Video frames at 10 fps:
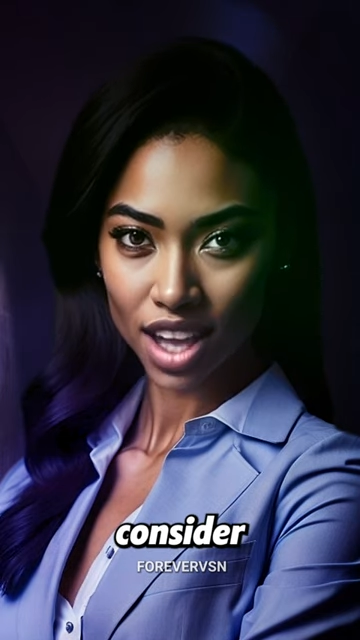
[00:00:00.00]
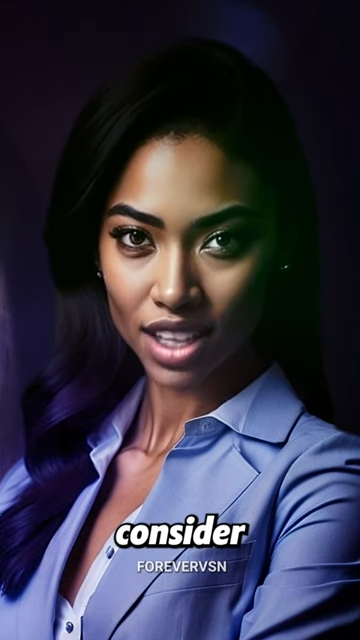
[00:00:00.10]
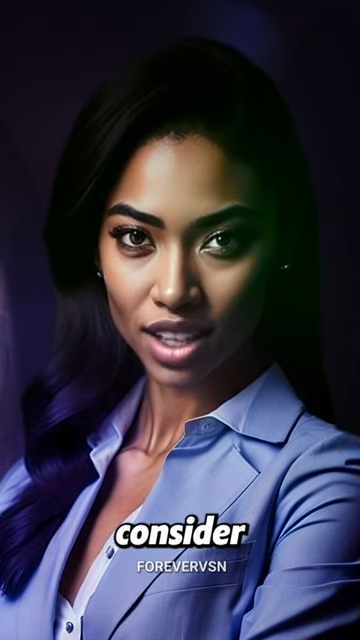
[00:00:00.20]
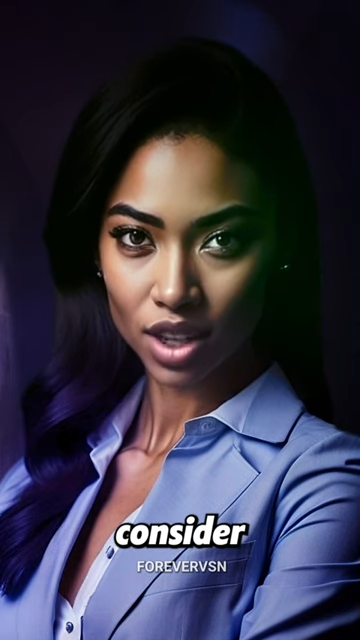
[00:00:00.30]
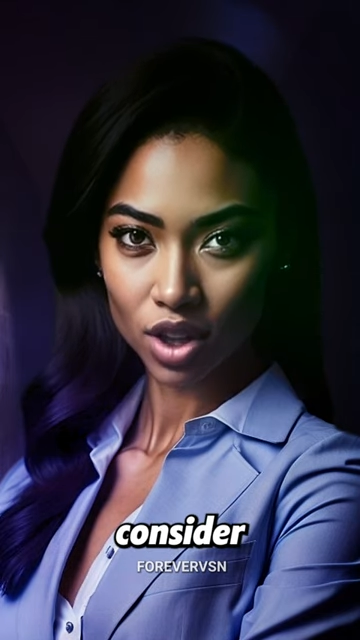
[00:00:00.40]

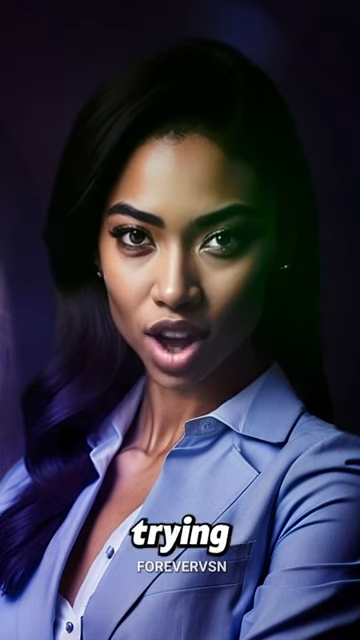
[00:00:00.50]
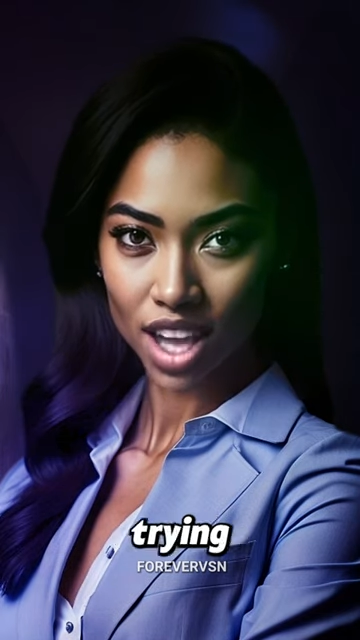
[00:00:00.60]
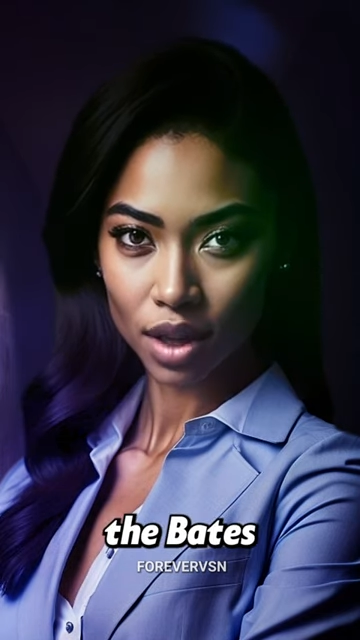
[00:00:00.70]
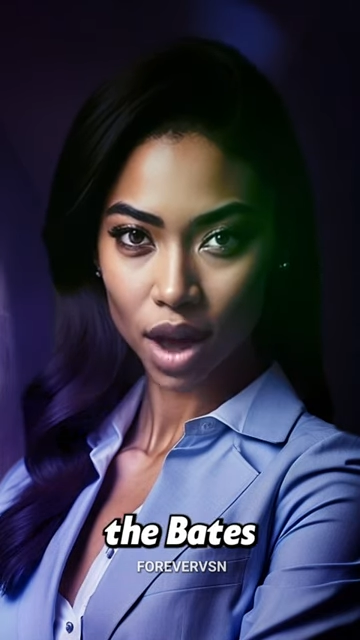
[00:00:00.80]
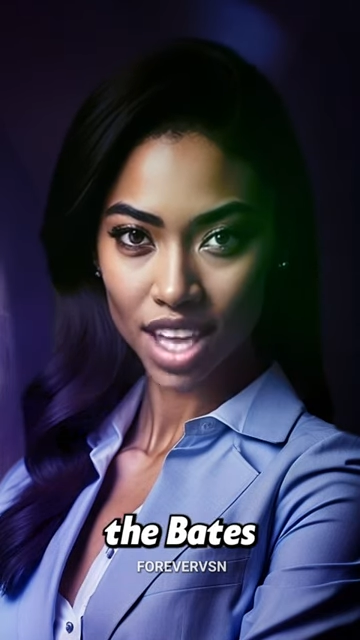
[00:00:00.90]
consider
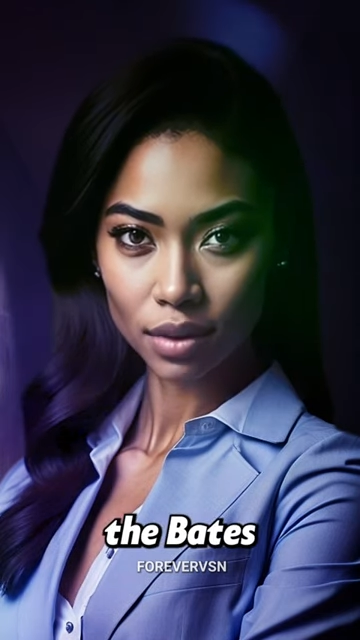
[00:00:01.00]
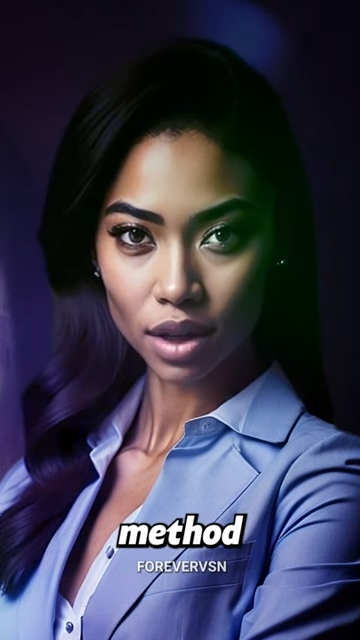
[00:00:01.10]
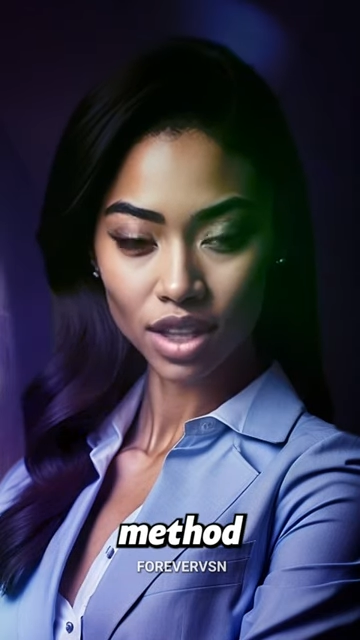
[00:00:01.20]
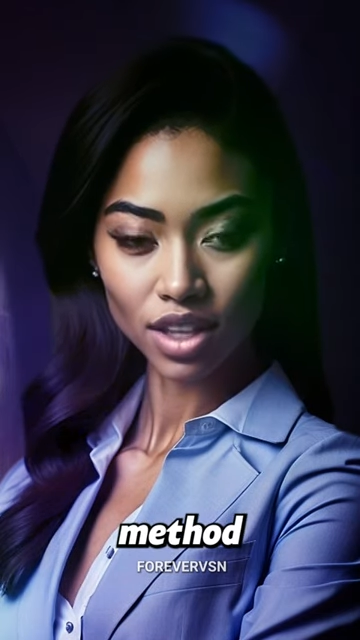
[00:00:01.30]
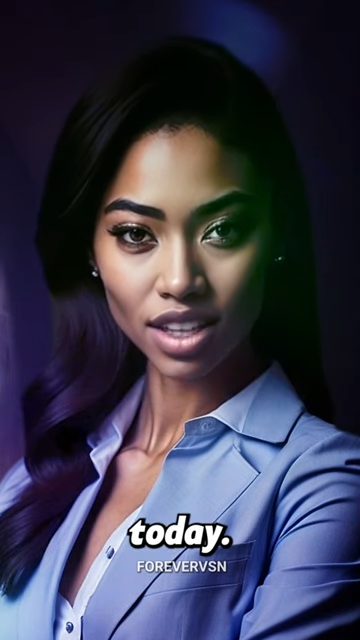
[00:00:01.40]
trying the Bates
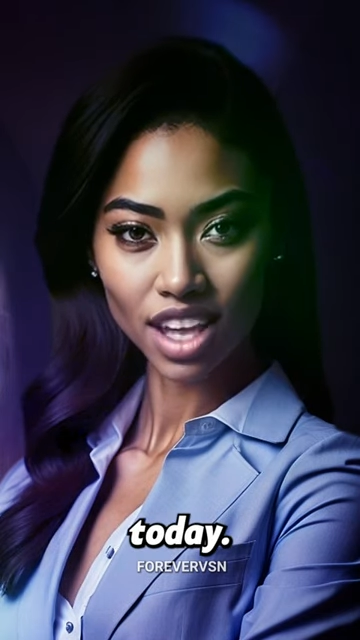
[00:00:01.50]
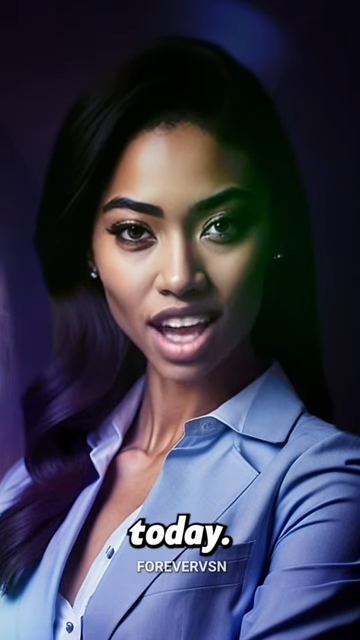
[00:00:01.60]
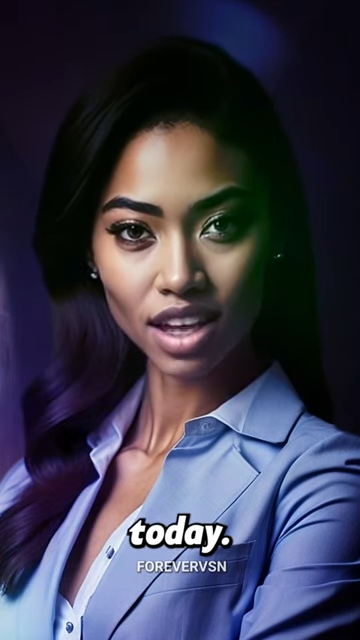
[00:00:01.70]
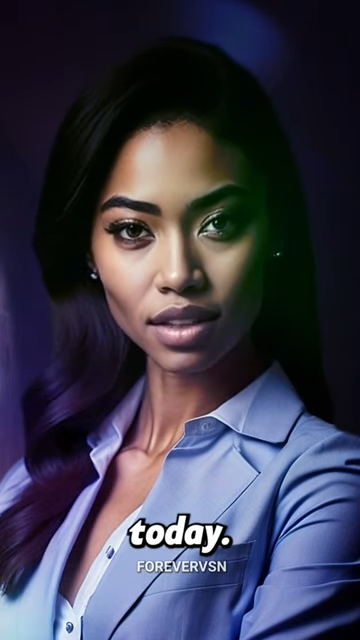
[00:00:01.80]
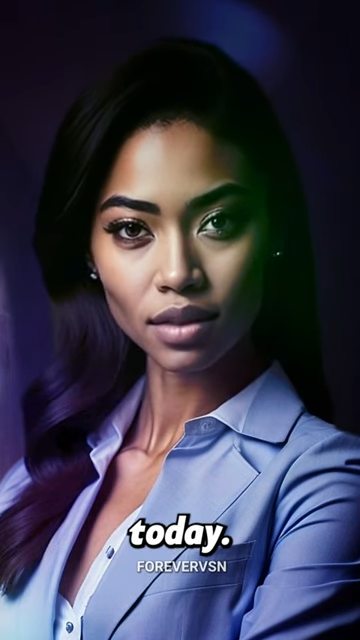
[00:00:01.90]
method today.